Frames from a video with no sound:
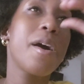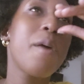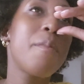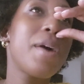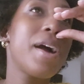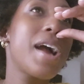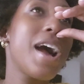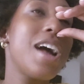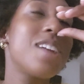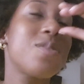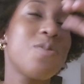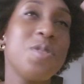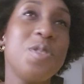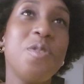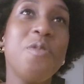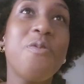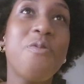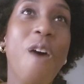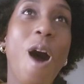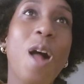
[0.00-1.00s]
oh my gosh, when
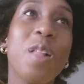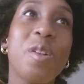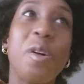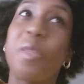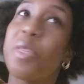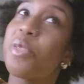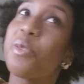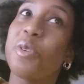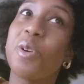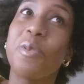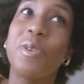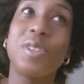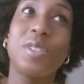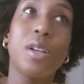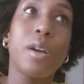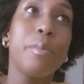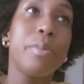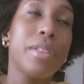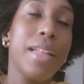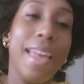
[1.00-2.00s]
you follow through with
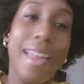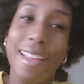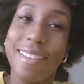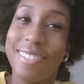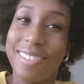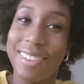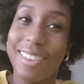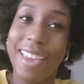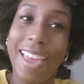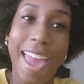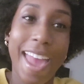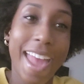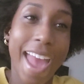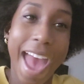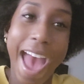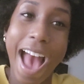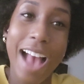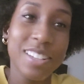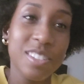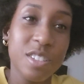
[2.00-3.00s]
your plans, it
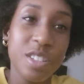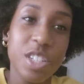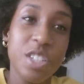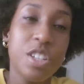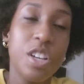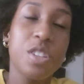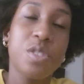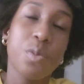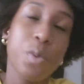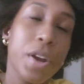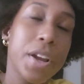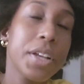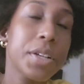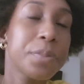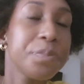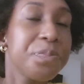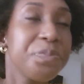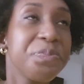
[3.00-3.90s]
actually does work.